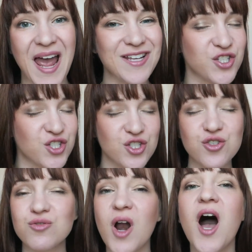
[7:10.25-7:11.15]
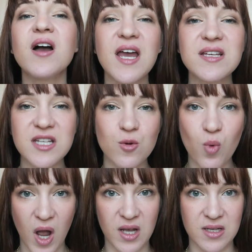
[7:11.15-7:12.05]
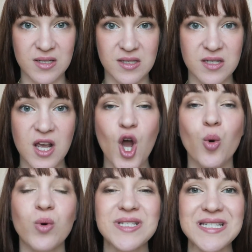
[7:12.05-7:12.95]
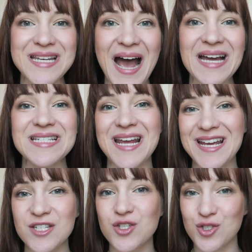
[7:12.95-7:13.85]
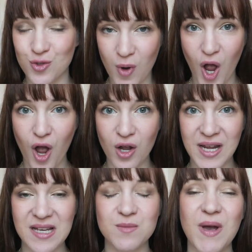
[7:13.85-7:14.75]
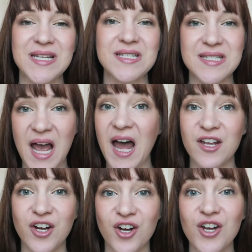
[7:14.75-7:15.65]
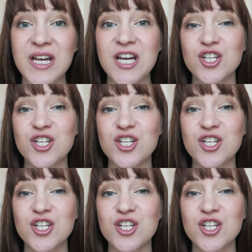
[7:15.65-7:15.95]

as strong as it was not as strong as my desire